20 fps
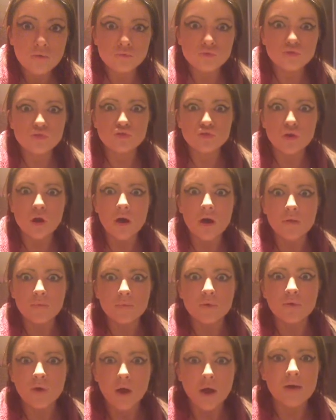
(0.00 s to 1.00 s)

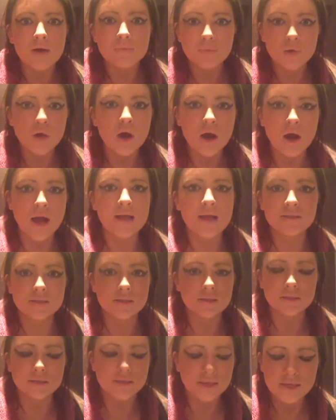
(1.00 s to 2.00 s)
drama up your eyes,
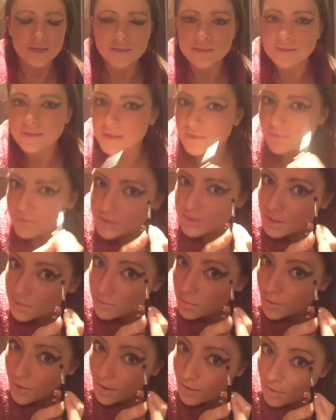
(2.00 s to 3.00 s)
because that's seriously
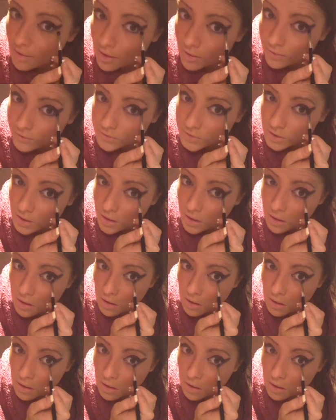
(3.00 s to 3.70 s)
what they're after.